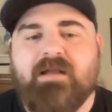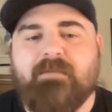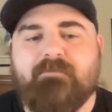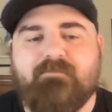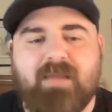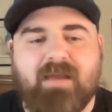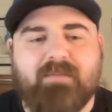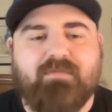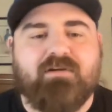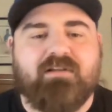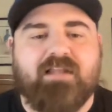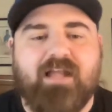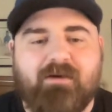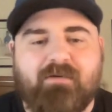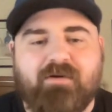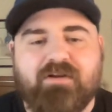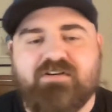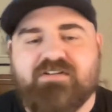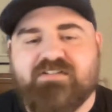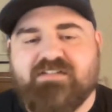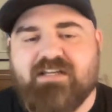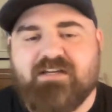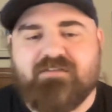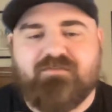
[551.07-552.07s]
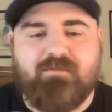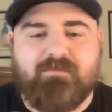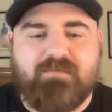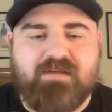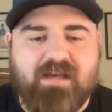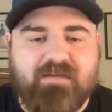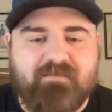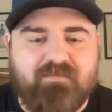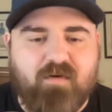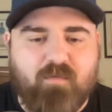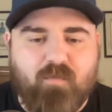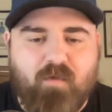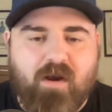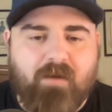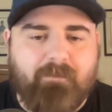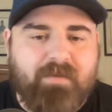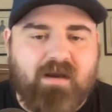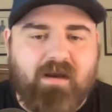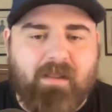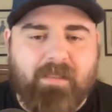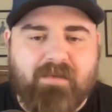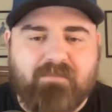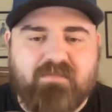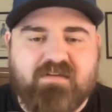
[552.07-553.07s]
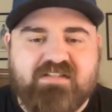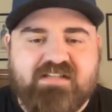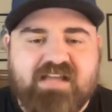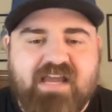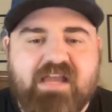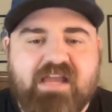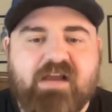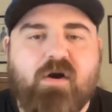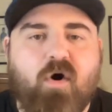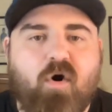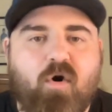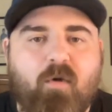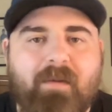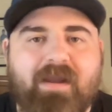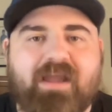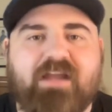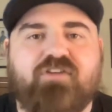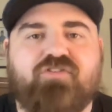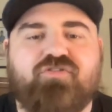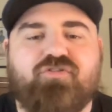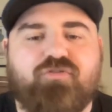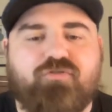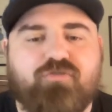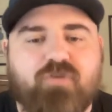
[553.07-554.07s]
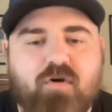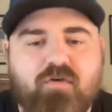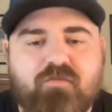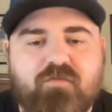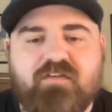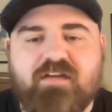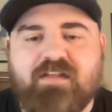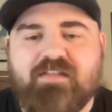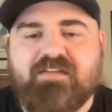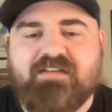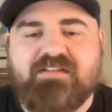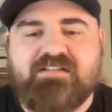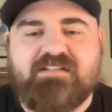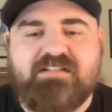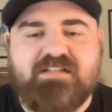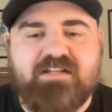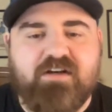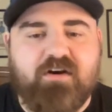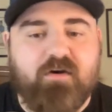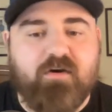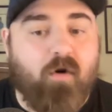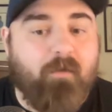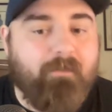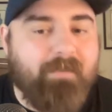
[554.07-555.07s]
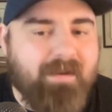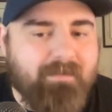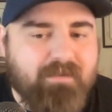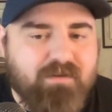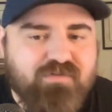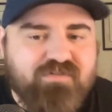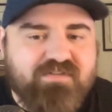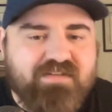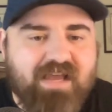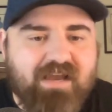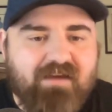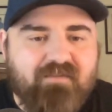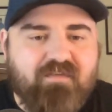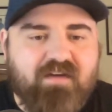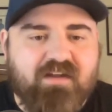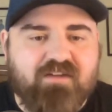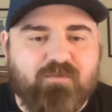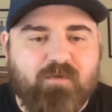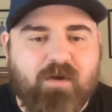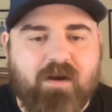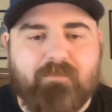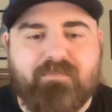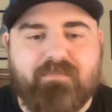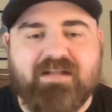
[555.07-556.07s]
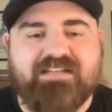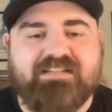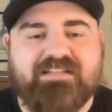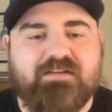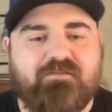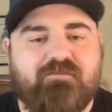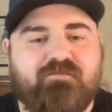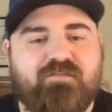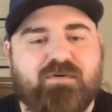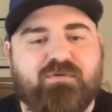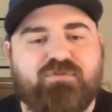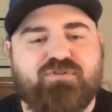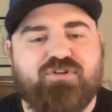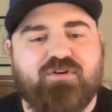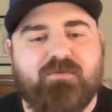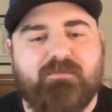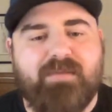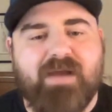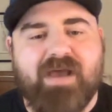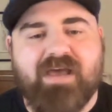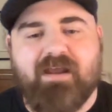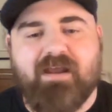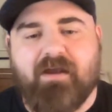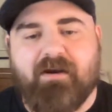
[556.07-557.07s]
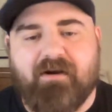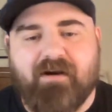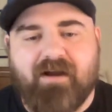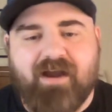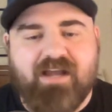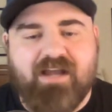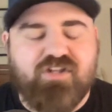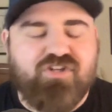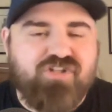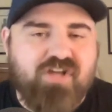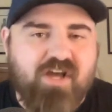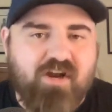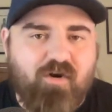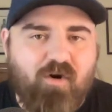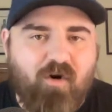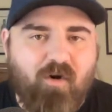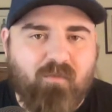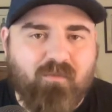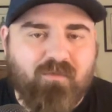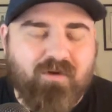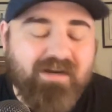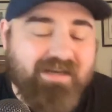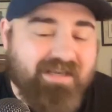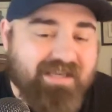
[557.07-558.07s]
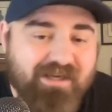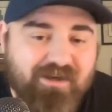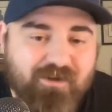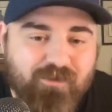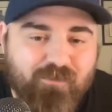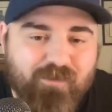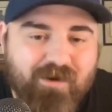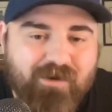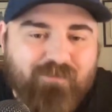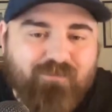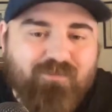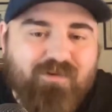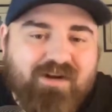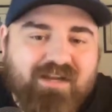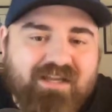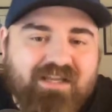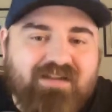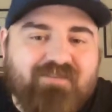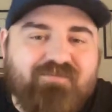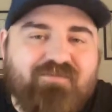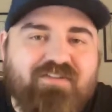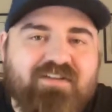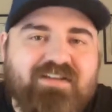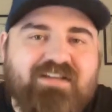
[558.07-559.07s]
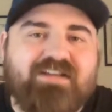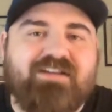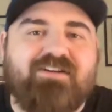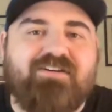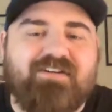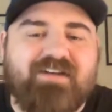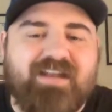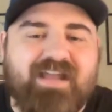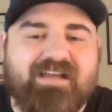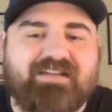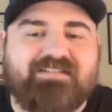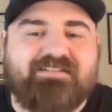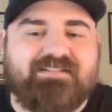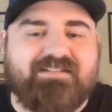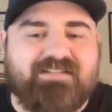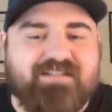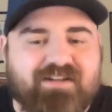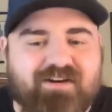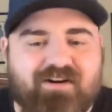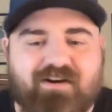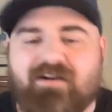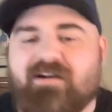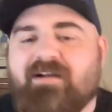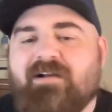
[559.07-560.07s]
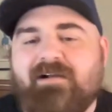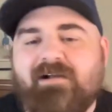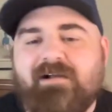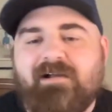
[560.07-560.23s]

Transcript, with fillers: Maybe you like what you're seeing from Denver and want to bet on them to take home a trophy this year, or maybe you Zag fans want to place a future bet on our guy Chet Holmgren. He could win Rookie of the Year next year.